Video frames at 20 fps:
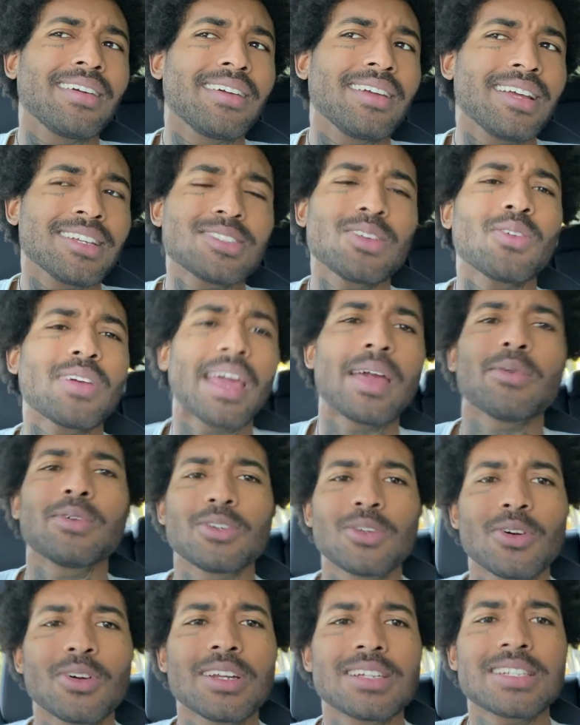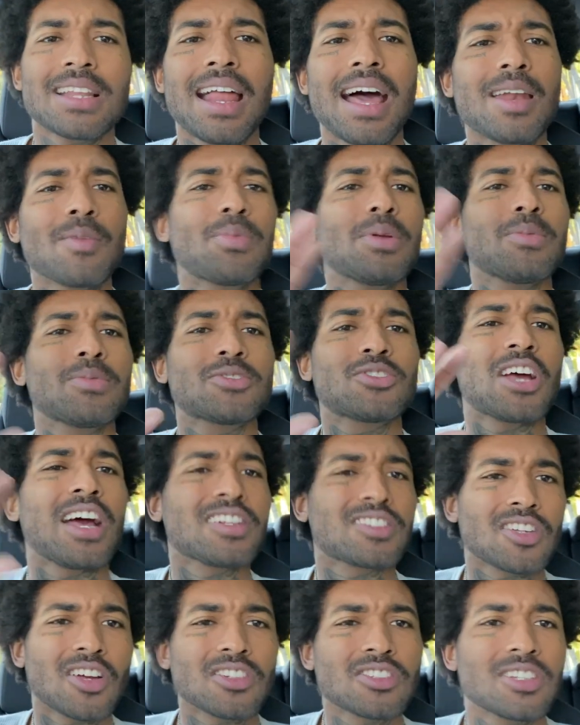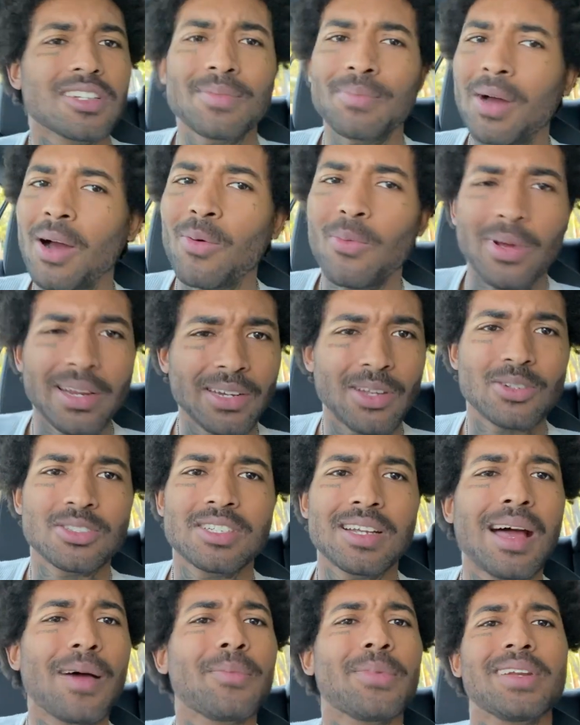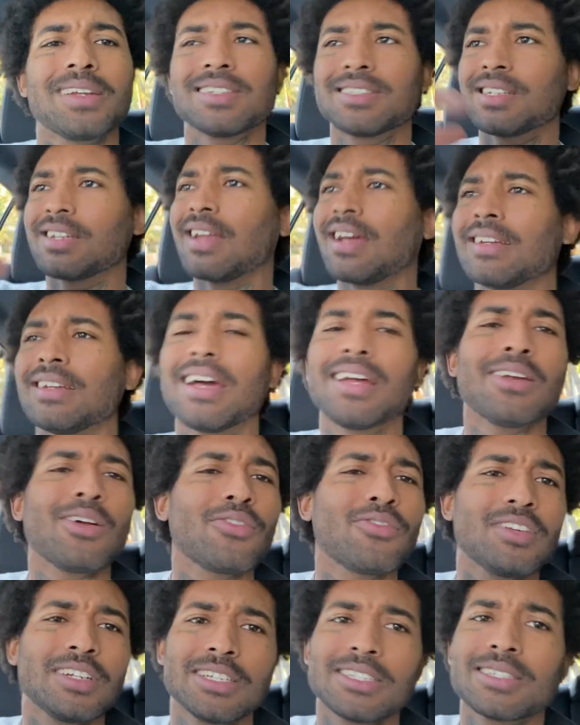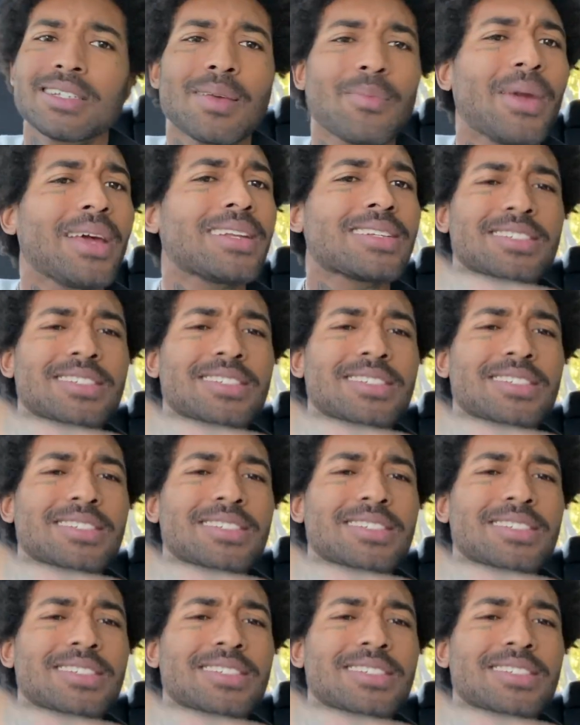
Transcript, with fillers: it's okay with doing this. A lot of people try to talk shit about window shopping and shit like that. I know 50 Cent made a